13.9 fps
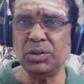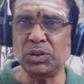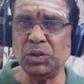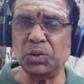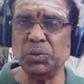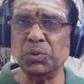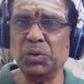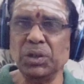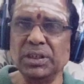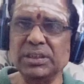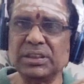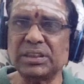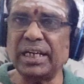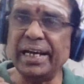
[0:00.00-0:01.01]
to
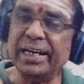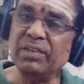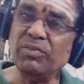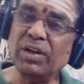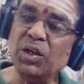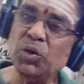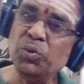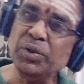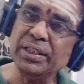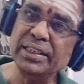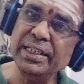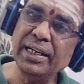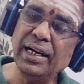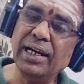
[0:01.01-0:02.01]
slide one over
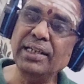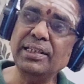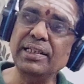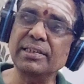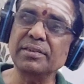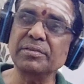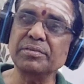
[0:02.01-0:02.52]
the other.